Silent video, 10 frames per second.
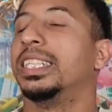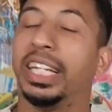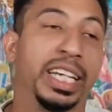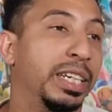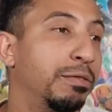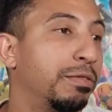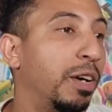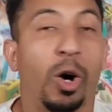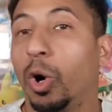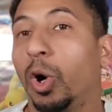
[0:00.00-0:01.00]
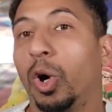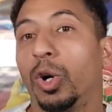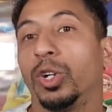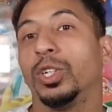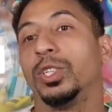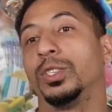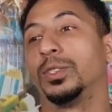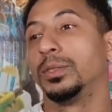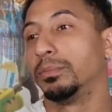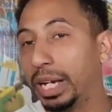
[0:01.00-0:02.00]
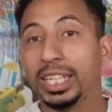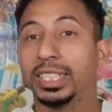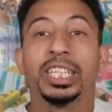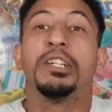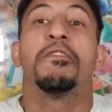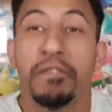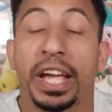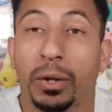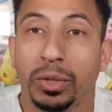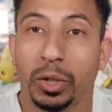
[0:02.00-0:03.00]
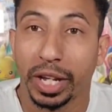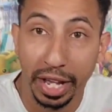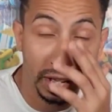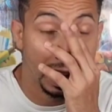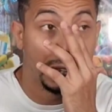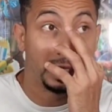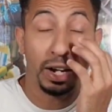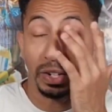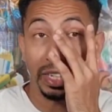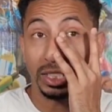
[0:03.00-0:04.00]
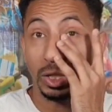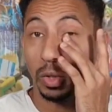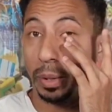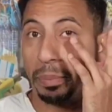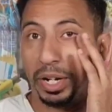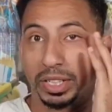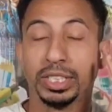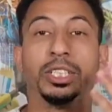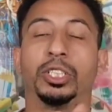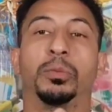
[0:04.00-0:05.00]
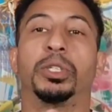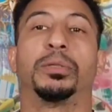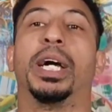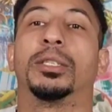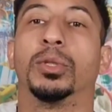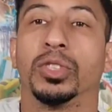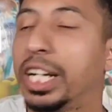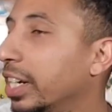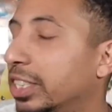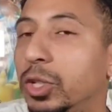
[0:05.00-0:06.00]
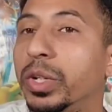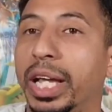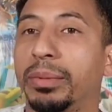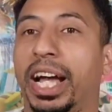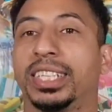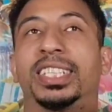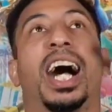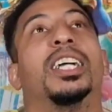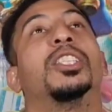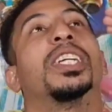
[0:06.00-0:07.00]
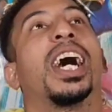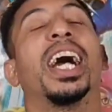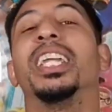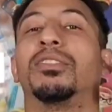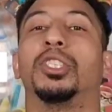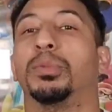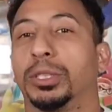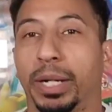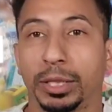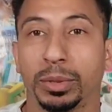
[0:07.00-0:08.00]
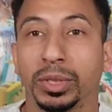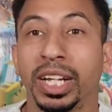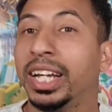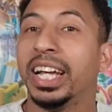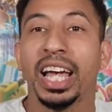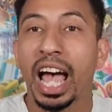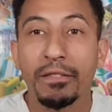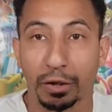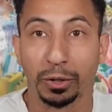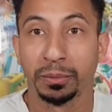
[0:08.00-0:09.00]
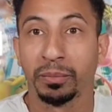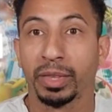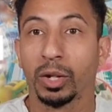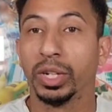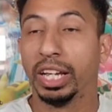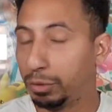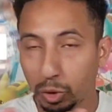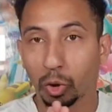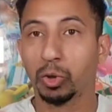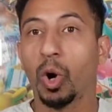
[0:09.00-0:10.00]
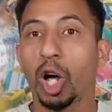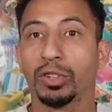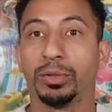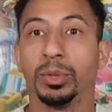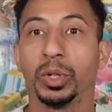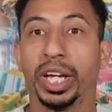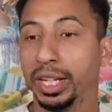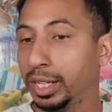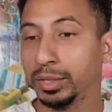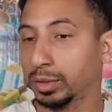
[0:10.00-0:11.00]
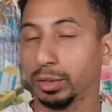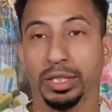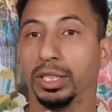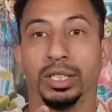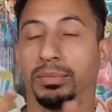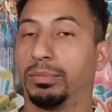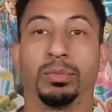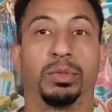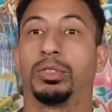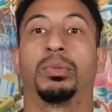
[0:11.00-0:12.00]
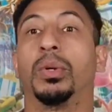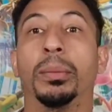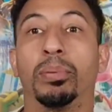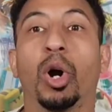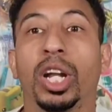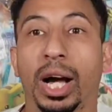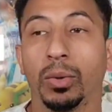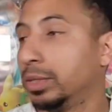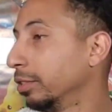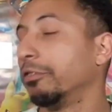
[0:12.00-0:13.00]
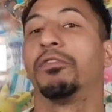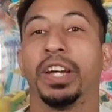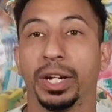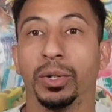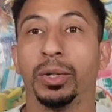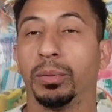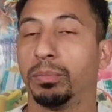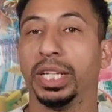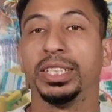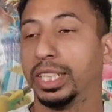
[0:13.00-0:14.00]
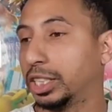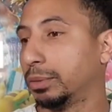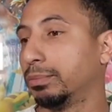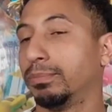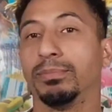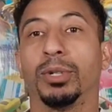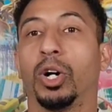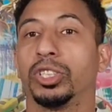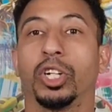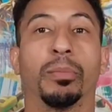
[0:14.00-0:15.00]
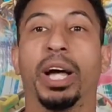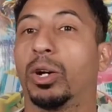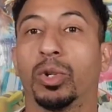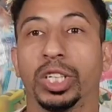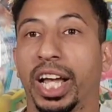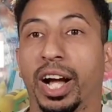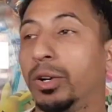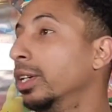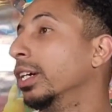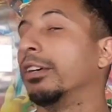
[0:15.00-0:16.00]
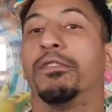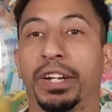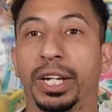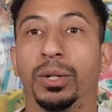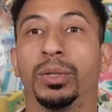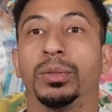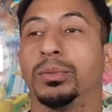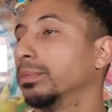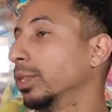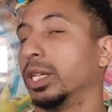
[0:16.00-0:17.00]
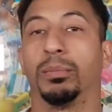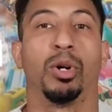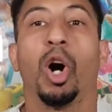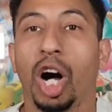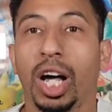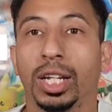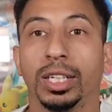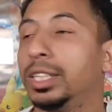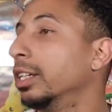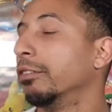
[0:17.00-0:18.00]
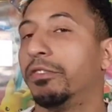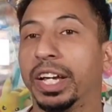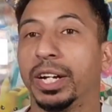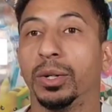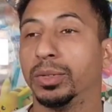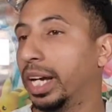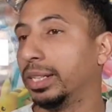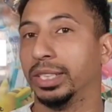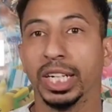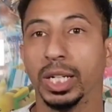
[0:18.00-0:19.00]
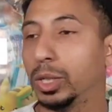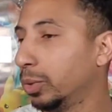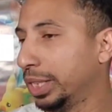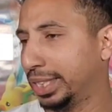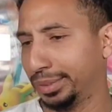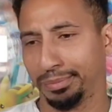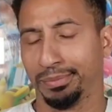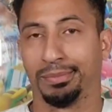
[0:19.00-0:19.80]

they've all basically failed, okay? There is no comparison to Super Smash Bros. There is no game that has gotten to the height of Super Smash Bros. Ever. Okay, if you go through all of them, okay? The, the, the, Brawlout, fail. PlayStation All-Star Battle Royale, fail. Uh, Brawlhalla, fail. That Nickelodeon